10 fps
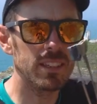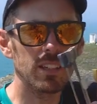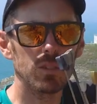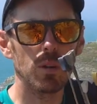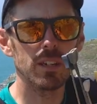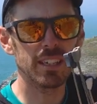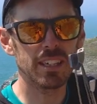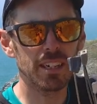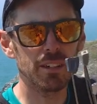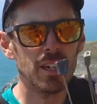nuts wise. There
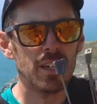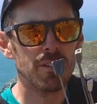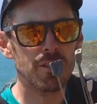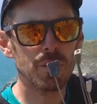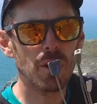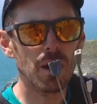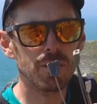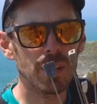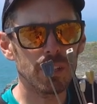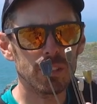you go. A few
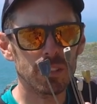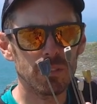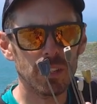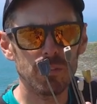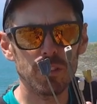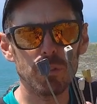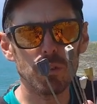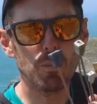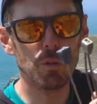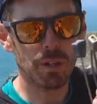half nuts, a few
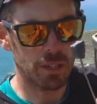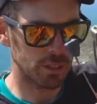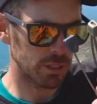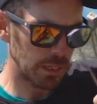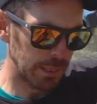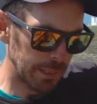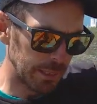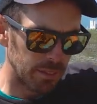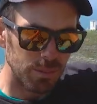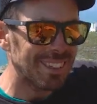normal nuts.
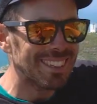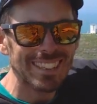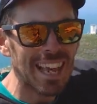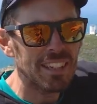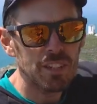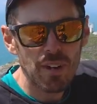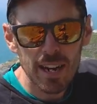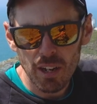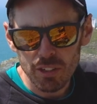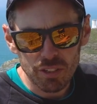Standard
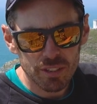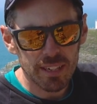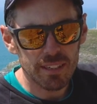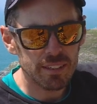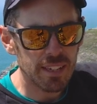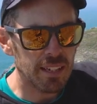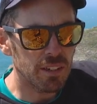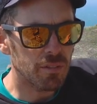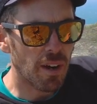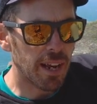rack. I'd just take the
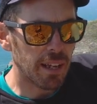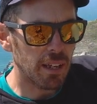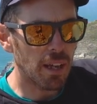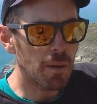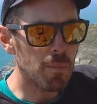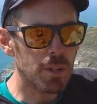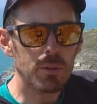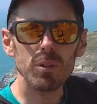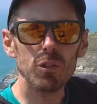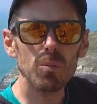standard rack that
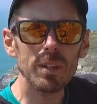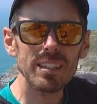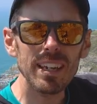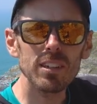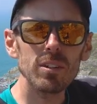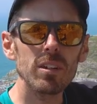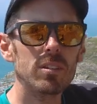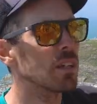you would normally take on those